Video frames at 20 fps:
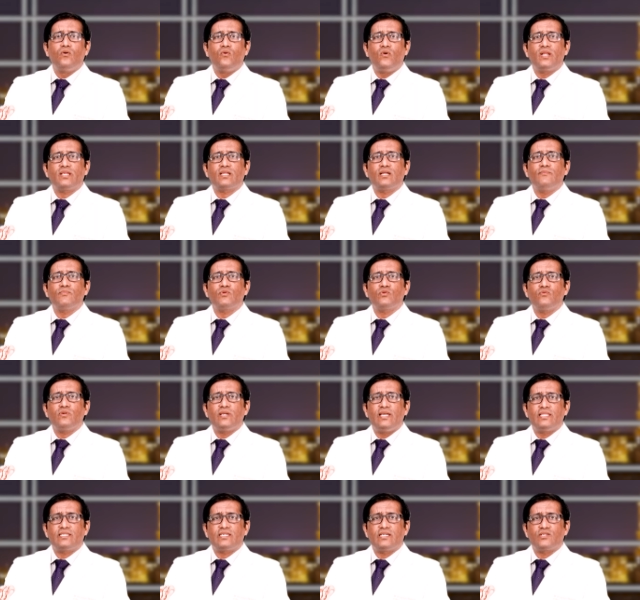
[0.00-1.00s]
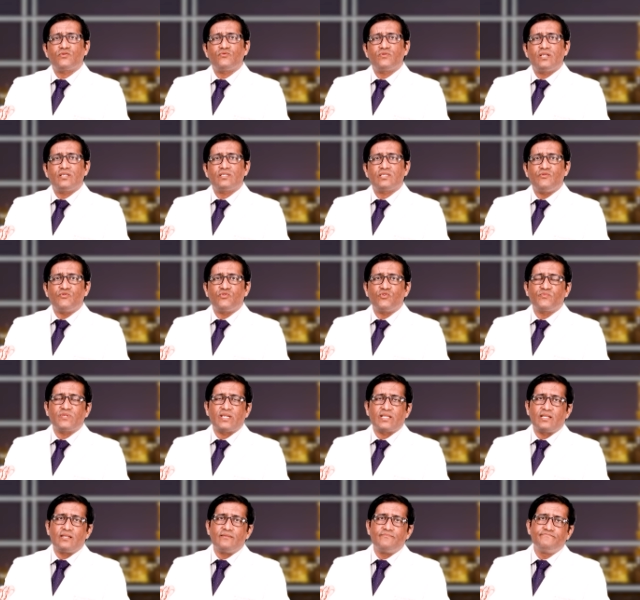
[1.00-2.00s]
Welcome to Healthcare Today's YouTube
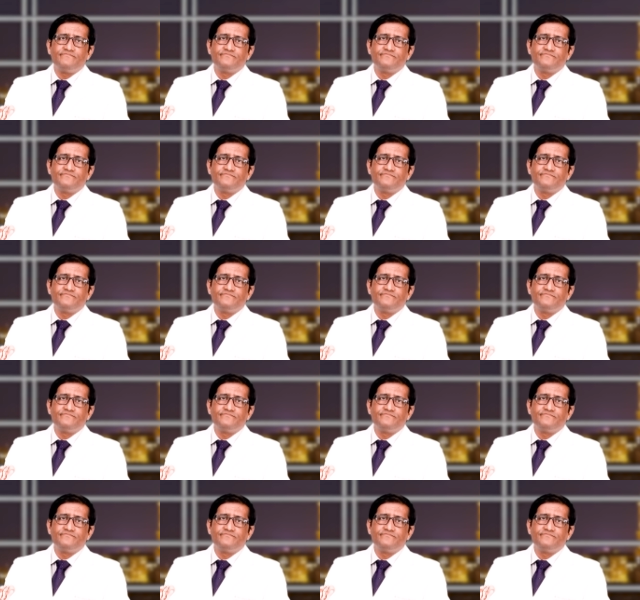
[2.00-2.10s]
channel.